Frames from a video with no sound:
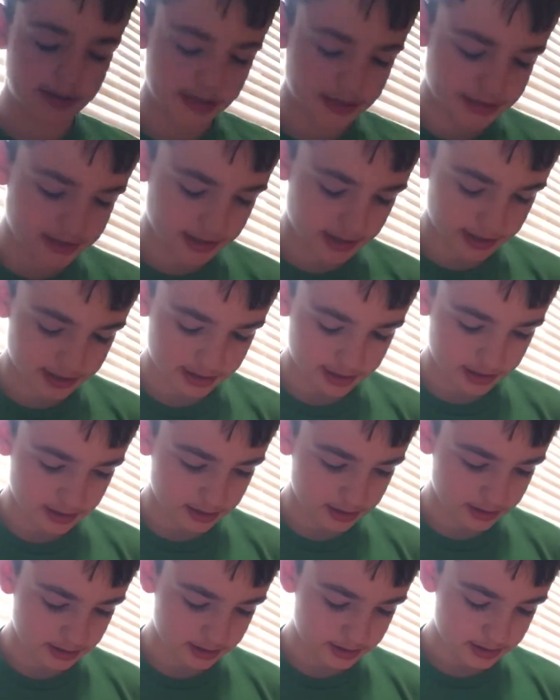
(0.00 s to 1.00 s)
it's
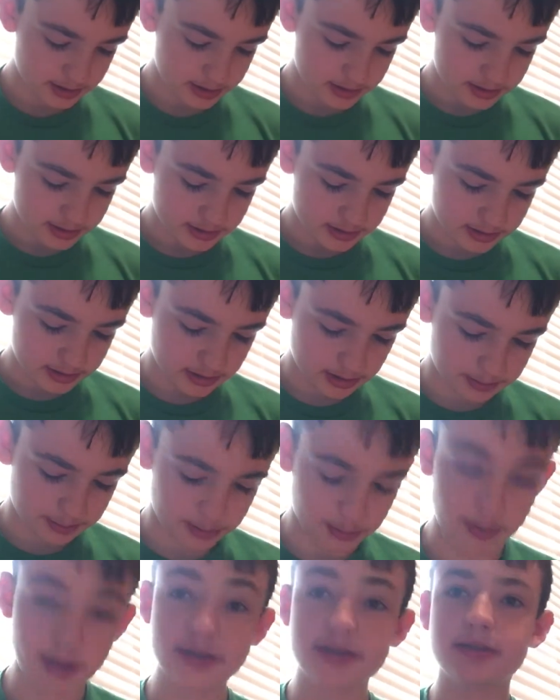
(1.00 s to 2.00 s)
a
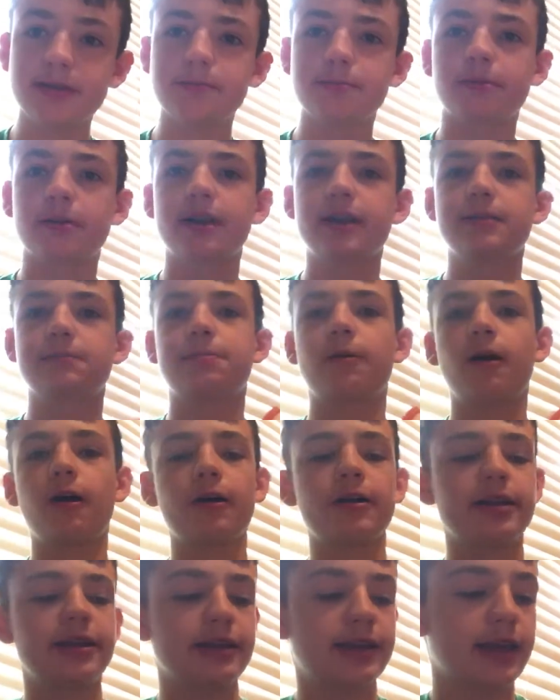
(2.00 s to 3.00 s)
prison break
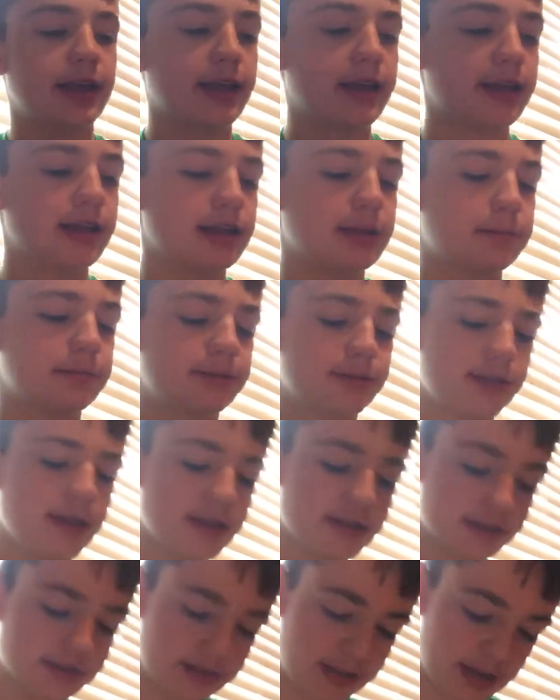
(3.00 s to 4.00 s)
party game, so
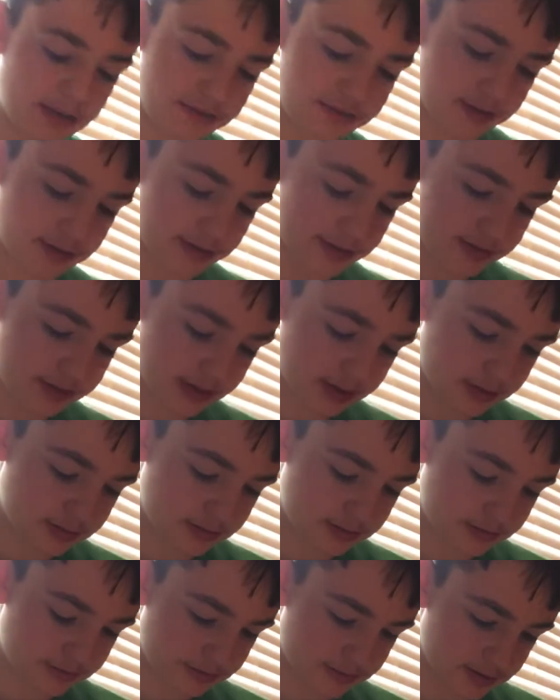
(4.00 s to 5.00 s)
that definitely
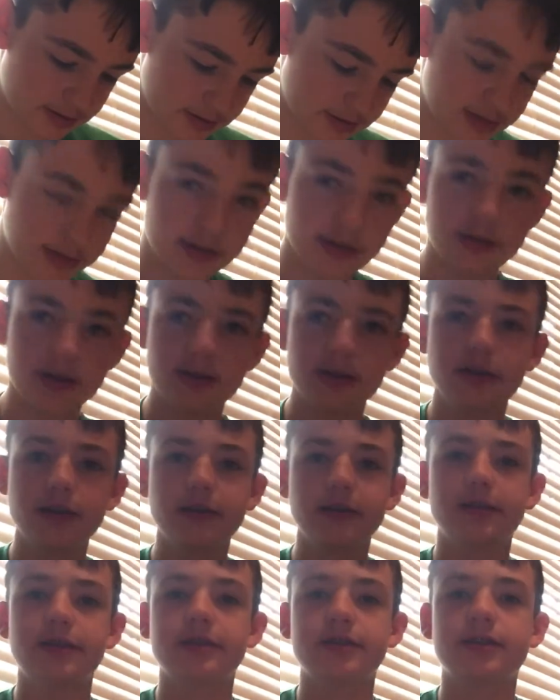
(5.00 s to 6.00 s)
sounds fun.
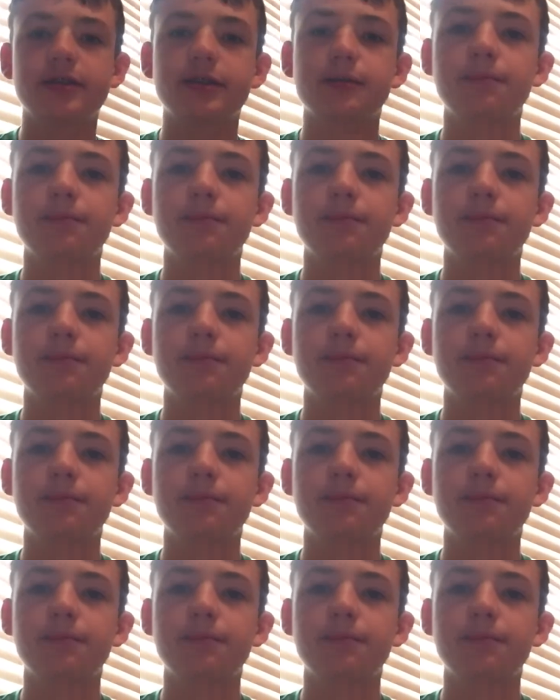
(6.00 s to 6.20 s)
See the